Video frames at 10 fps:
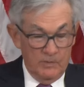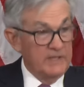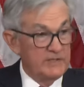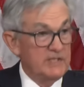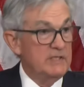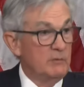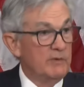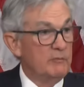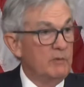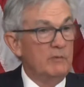consistent
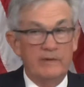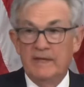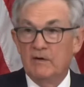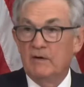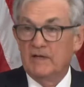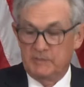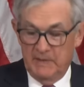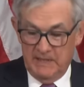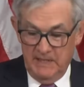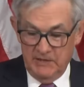with what within our
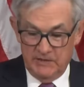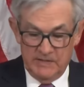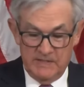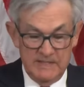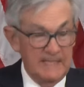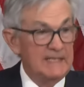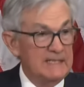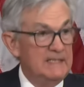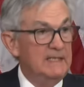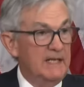expectations. The data
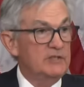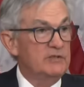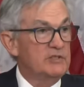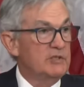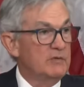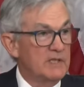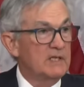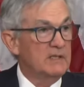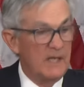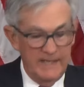did actually show
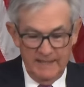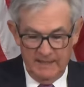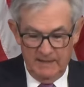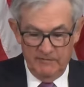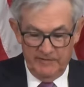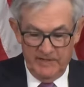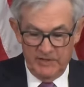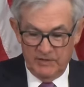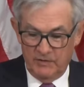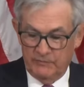declining
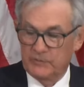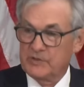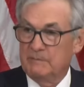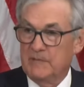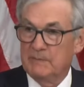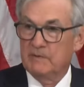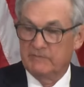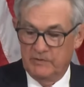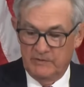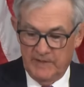inflation through September
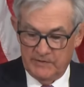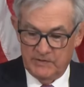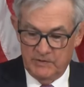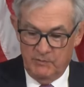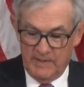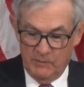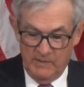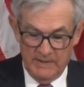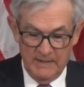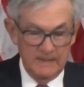of
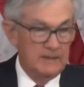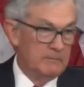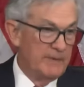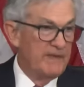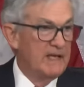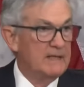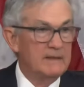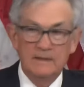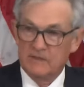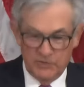2021, but
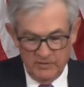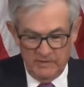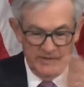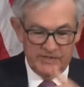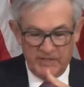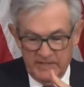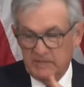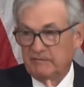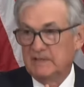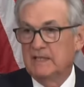then turned
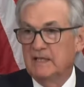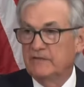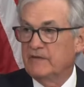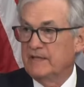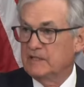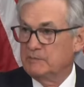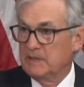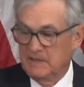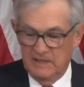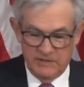decisively against that
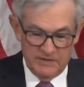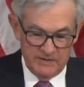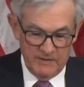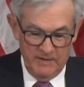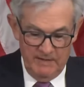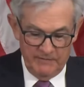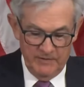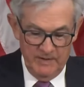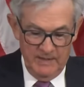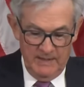expectations
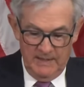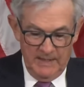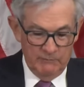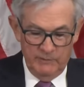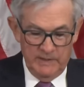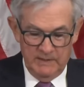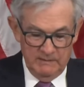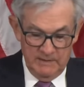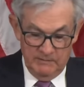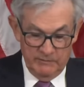thereafter. And
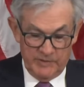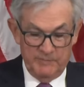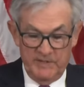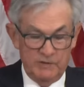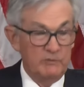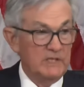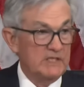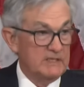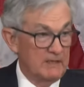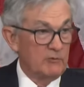we, in response, we
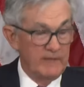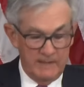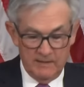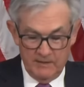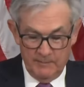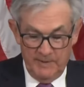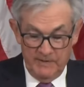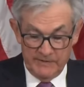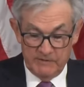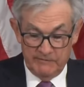accelerated our
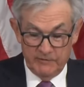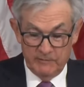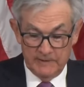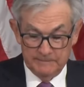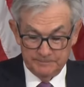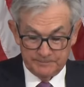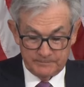policy firming,